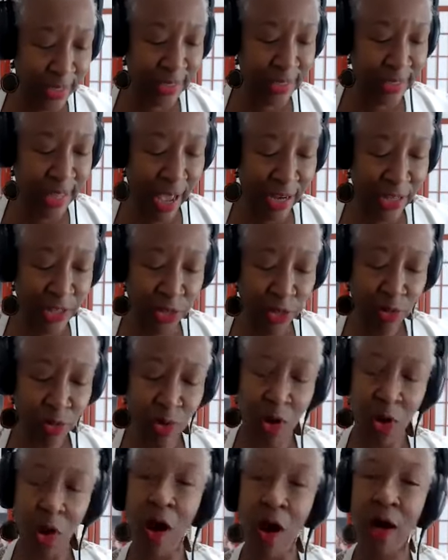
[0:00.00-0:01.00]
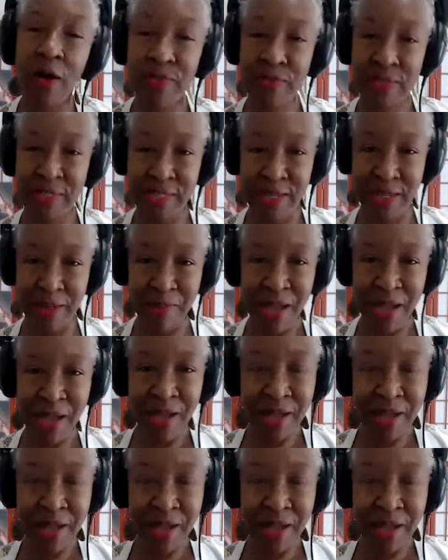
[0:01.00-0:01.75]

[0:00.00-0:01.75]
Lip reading: national golf team.